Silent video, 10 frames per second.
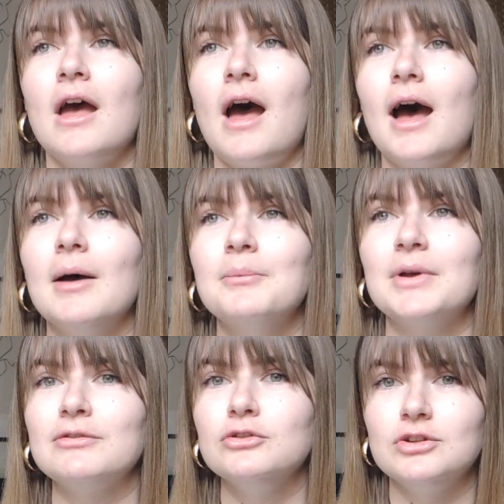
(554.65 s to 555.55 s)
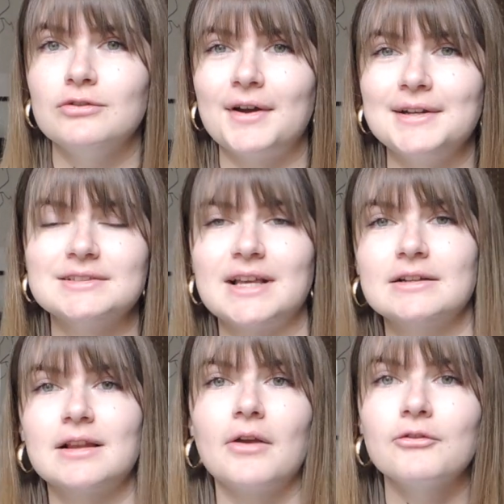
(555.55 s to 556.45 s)
But if you do find it's
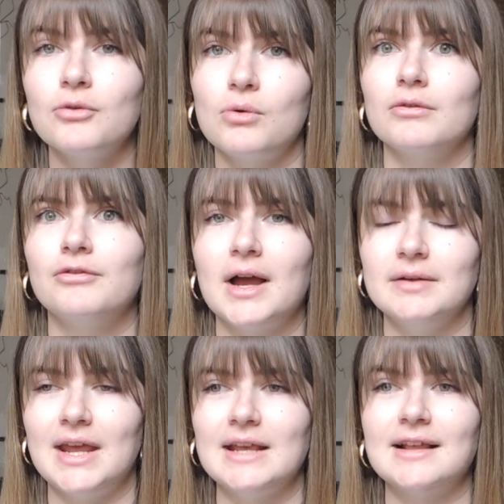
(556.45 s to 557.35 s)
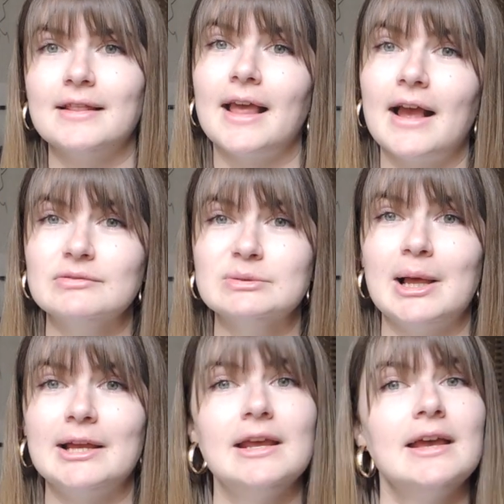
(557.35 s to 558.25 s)
getting to like 4 or 5 days and they haven't
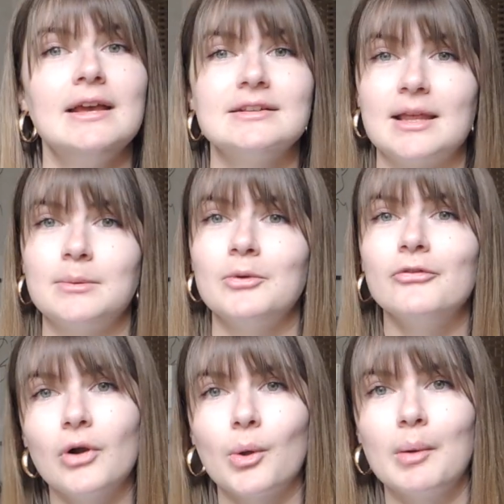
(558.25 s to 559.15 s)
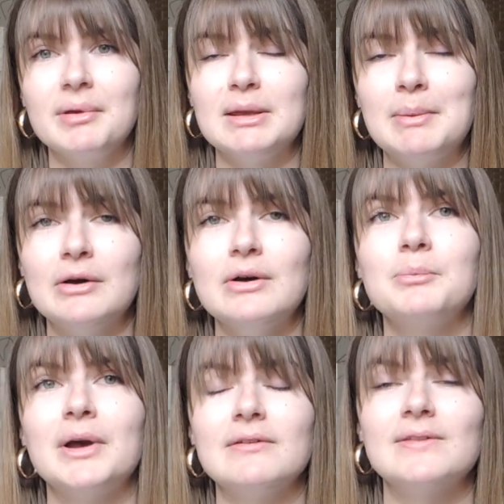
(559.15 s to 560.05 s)
replied, send them a follow-up email.
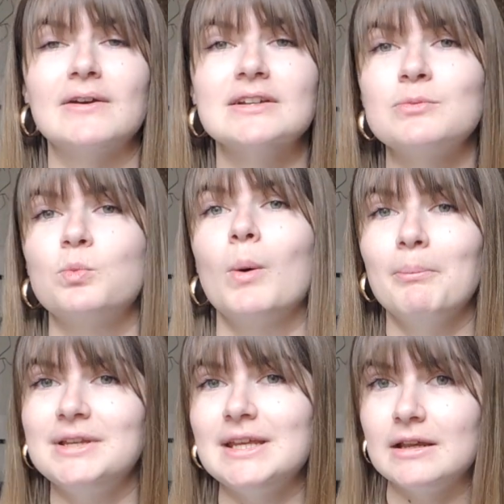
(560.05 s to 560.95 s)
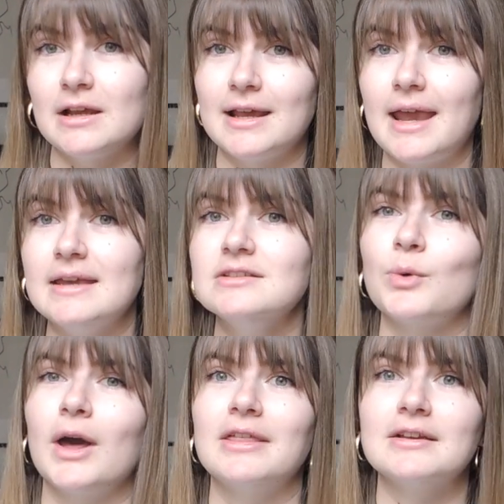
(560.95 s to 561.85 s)
But if there is one particular case
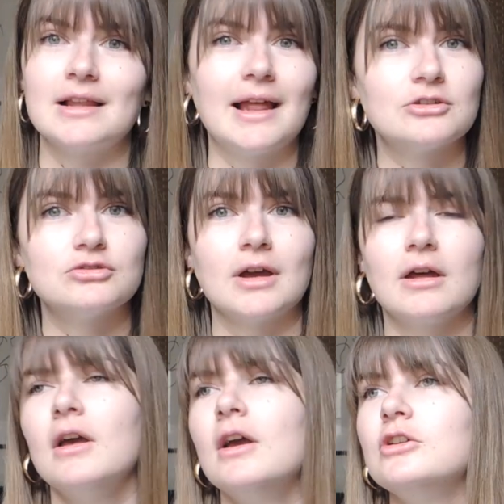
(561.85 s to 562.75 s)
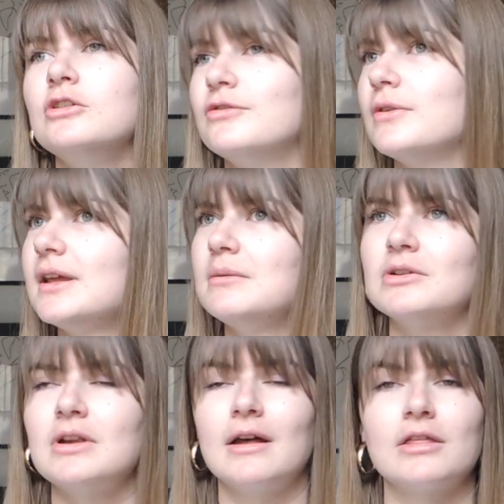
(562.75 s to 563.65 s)
where there's a lecturer, you've
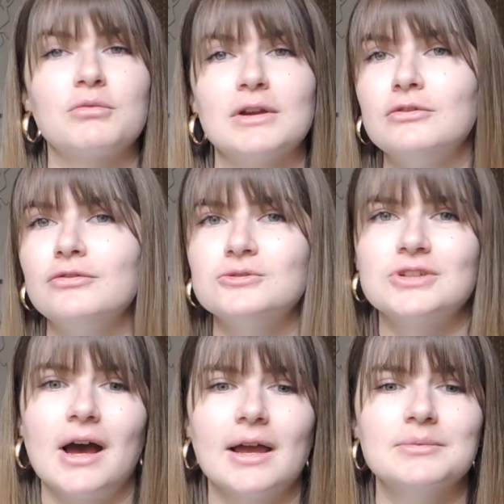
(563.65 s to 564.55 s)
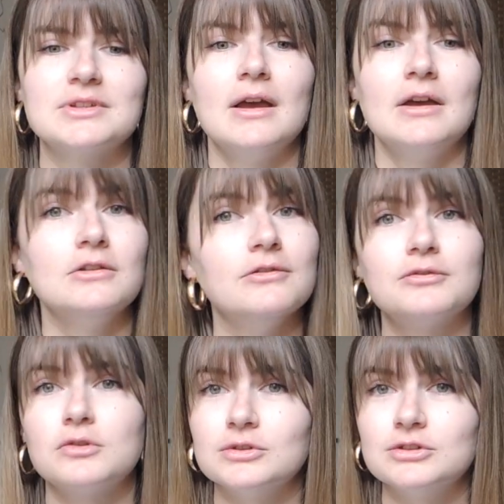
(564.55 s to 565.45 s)
emailed her 3 or 4 times,
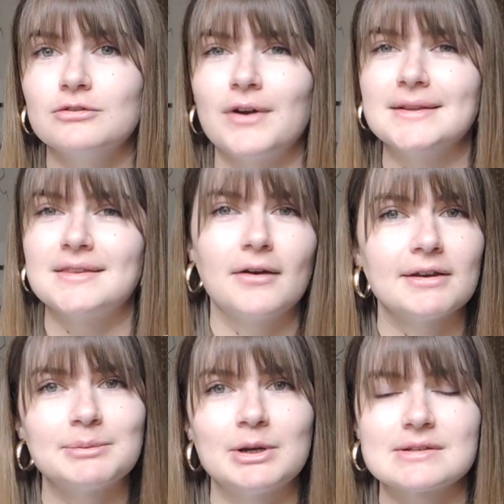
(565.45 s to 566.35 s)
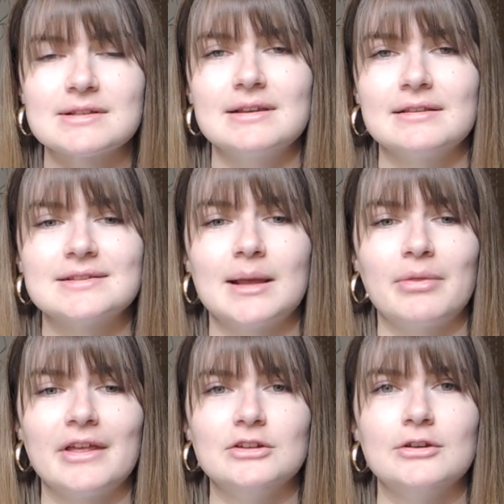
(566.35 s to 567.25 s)
you've talked to your friends, they're experiencing the same
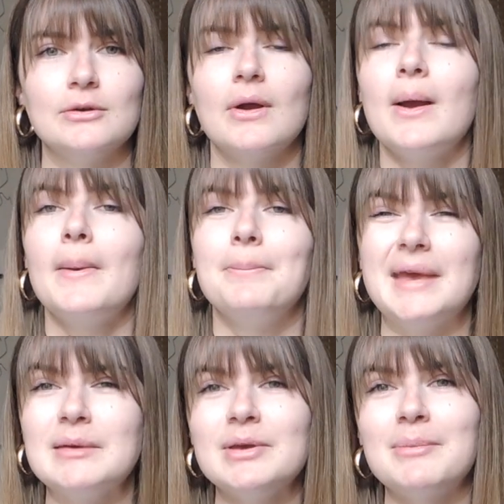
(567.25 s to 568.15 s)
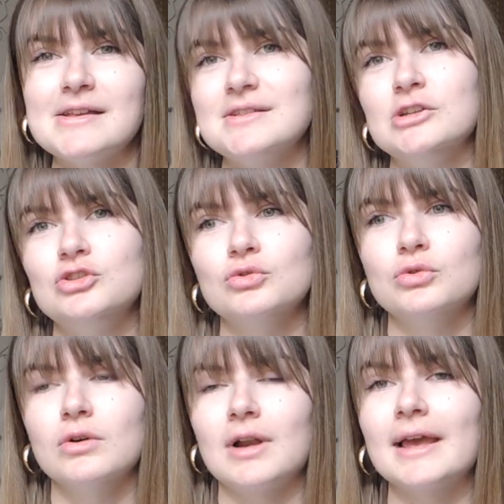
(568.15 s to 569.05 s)
thing too, maybe message
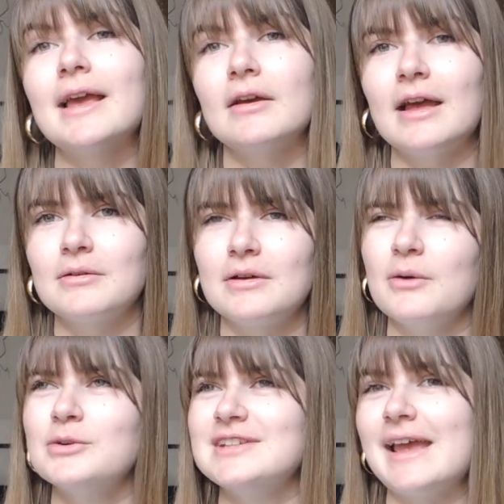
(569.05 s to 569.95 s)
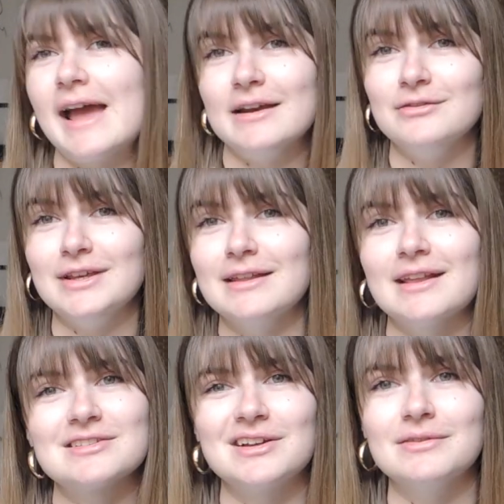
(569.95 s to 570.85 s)
your, like, I want to say head of year,
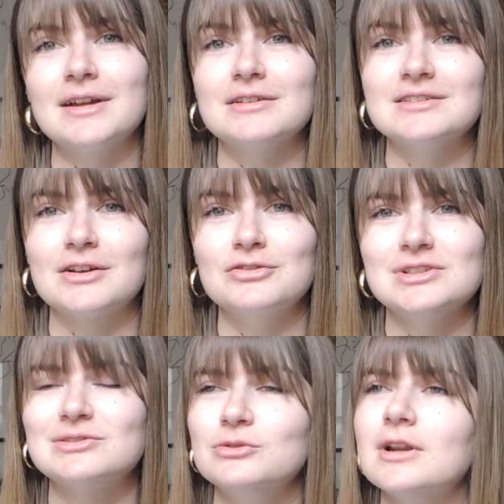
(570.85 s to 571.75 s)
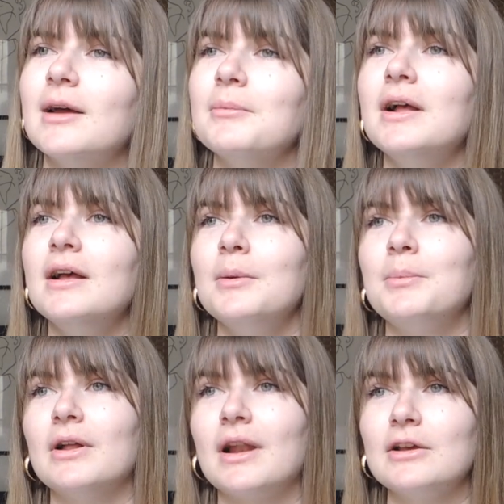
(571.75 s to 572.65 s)
that's kind of like a secondary school term,
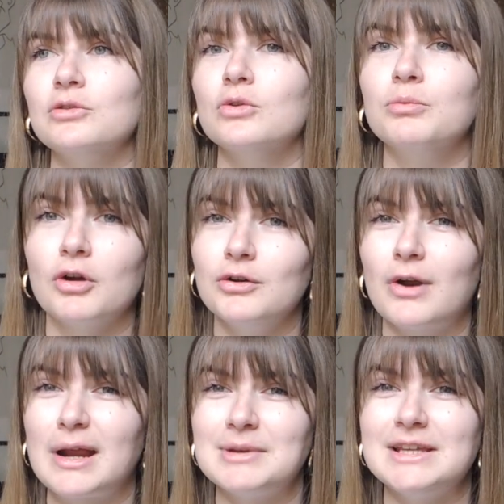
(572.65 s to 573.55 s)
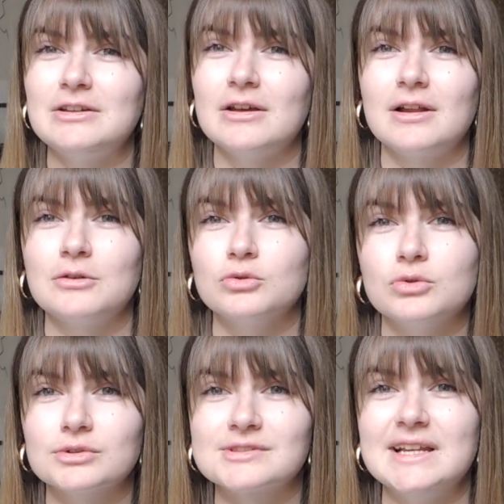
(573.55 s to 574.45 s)
but like your program leader, like your
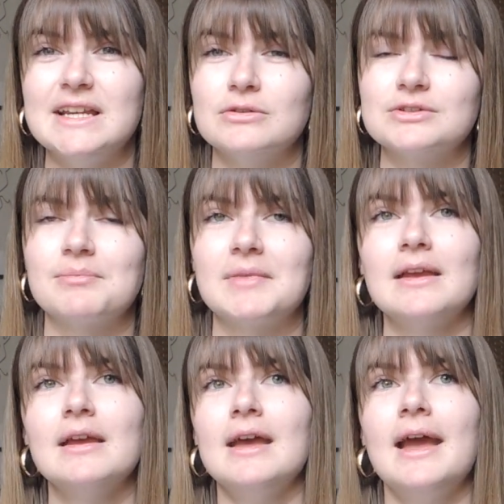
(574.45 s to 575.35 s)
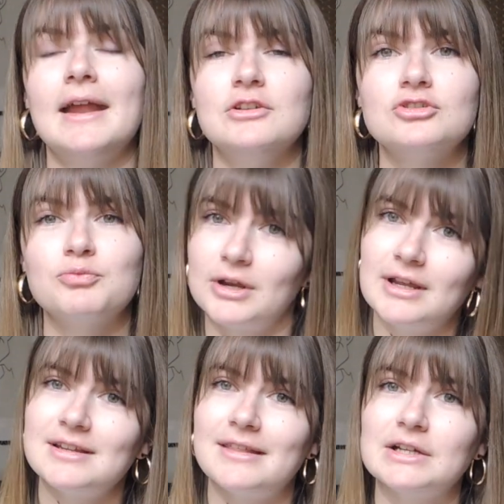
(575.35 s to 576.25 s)
course leader or something, and just bring
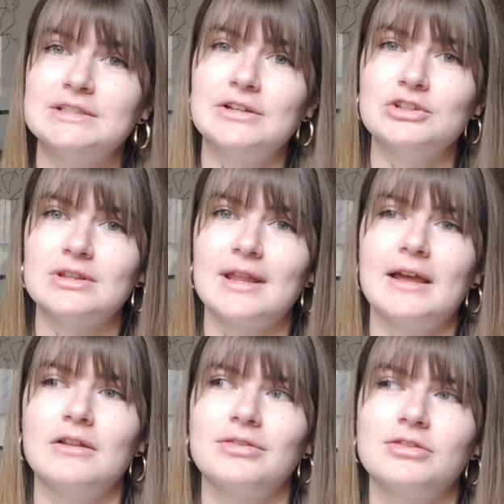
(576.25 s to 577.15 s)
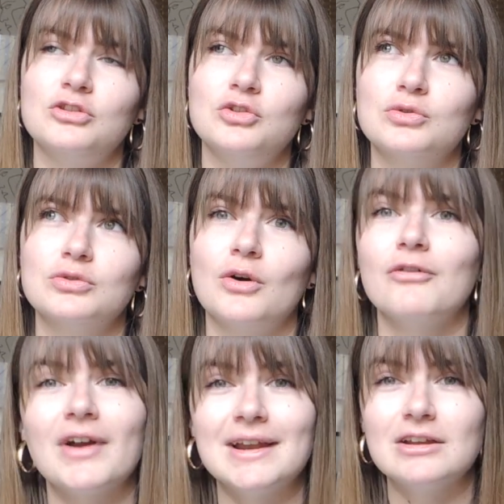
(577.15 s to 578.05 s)
it to their attention that you're
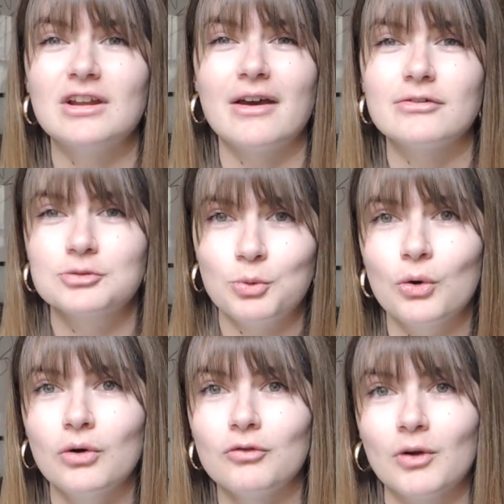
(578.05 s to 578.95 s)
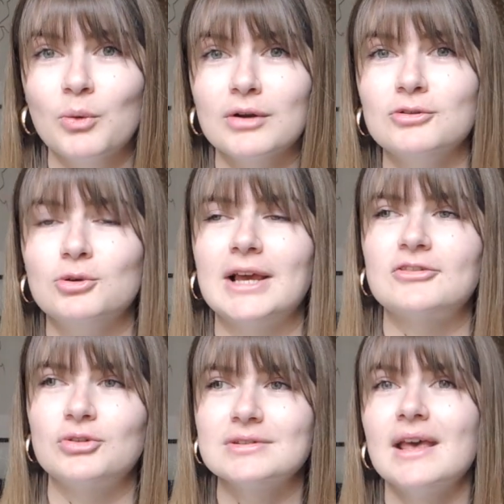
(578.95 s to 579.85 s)
not finding enough support from one of your
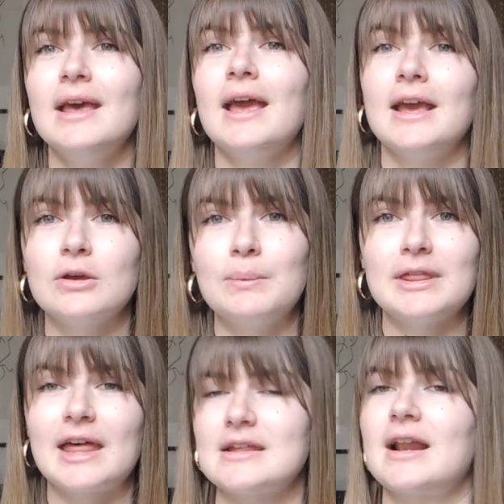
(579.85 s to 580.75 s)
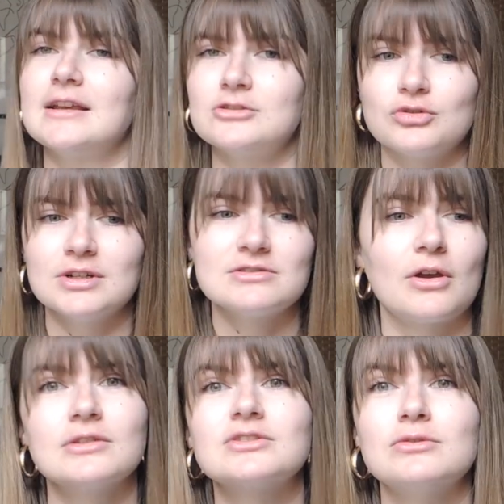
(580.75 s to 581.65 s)
lecturers. It could be that that lecturer is
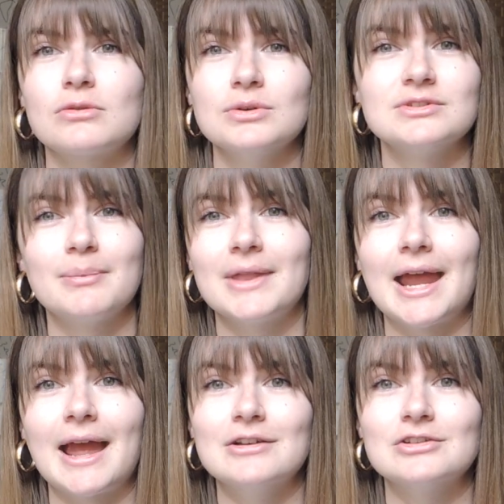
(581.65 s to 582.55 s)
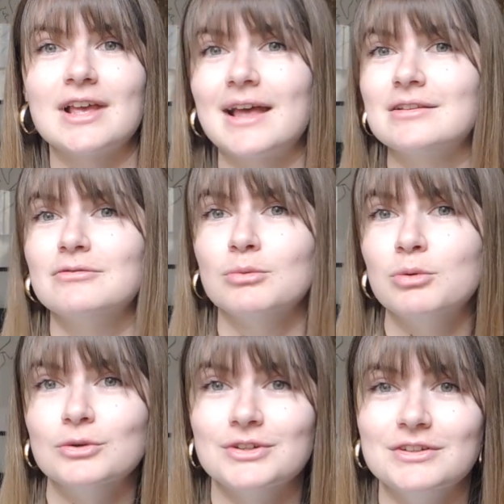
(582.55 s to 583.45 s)
going through something and just hasn't
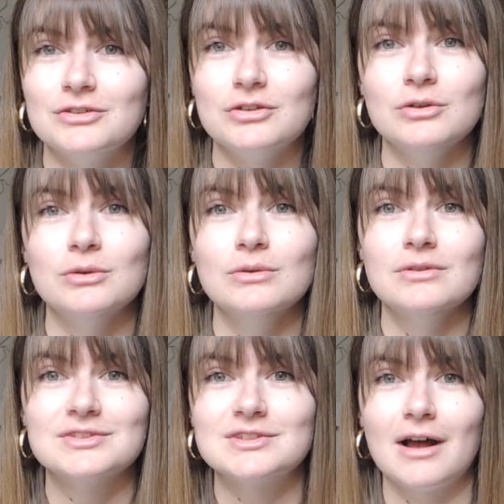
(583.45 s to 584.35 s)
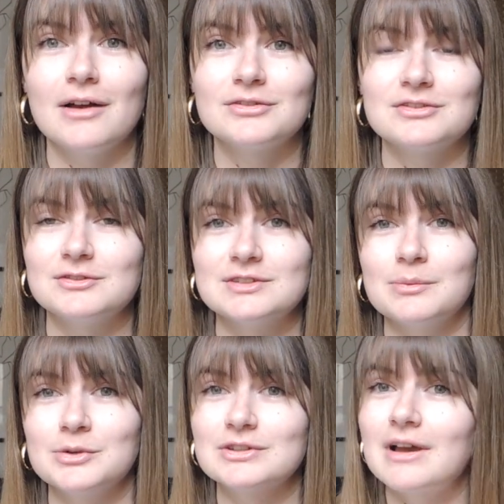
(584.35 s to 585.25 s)
reported to the staffs for
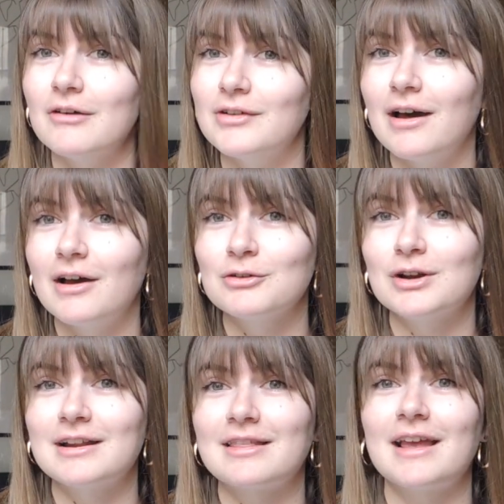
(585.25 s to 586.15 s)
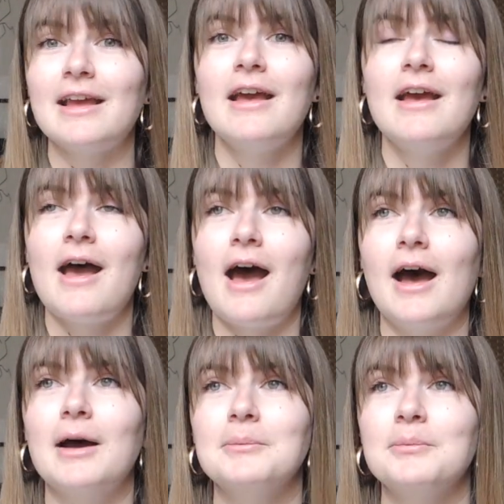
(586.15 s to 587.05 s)
someone to cover her or anything,
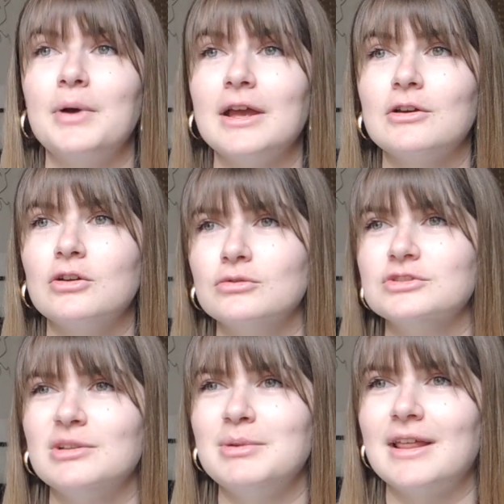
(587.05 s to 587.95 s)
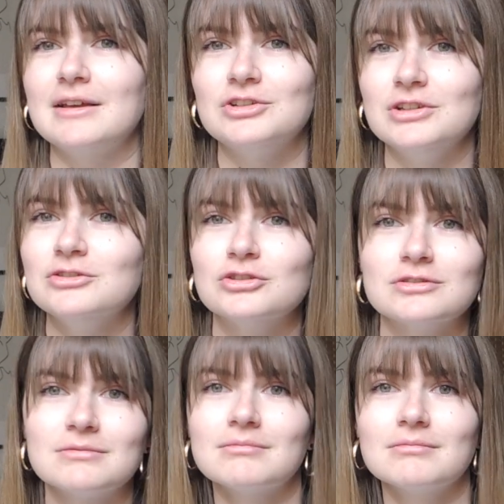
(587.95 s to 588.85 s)
but it could also be that she's just